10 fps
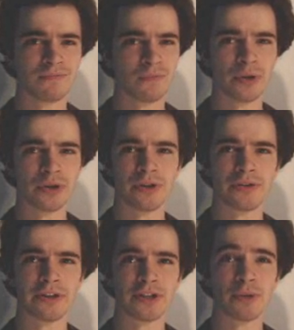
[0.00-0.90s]
what
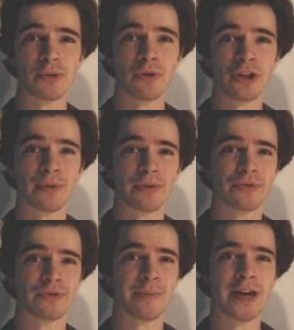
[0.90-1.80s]
turns out to be one of the
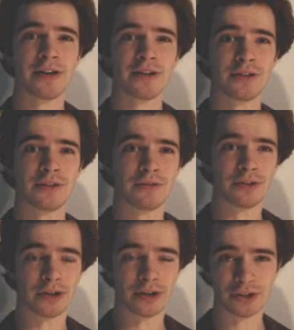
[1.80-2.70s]
most dramatic
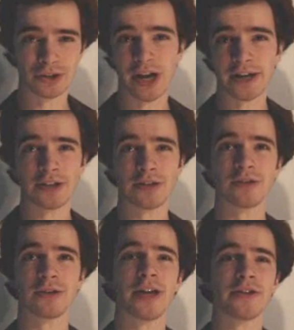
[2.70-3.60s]
and
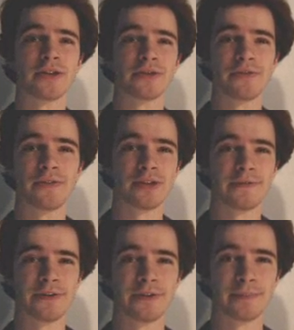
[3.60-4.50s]
shocking endings of any
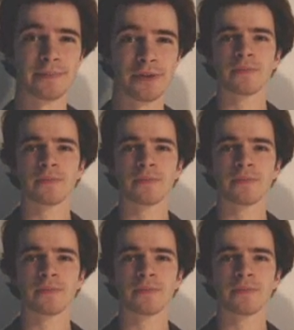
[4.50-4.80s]
film.